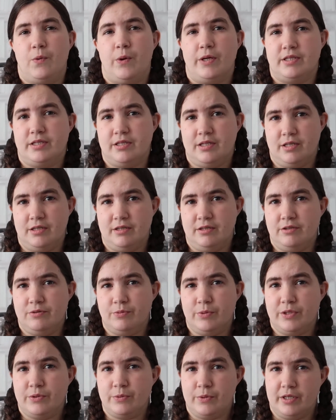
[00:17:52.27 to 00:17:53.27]

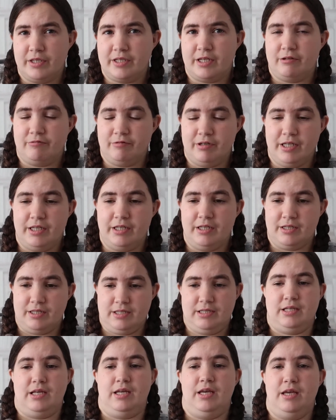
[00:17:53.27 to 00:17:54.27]
questions, which worked out really
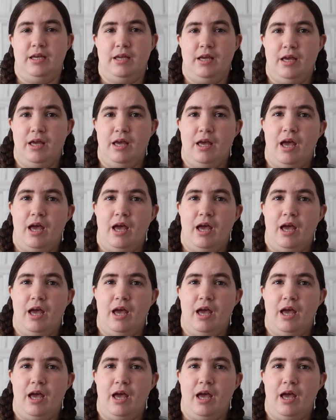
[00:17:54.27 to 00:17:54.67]
nicely.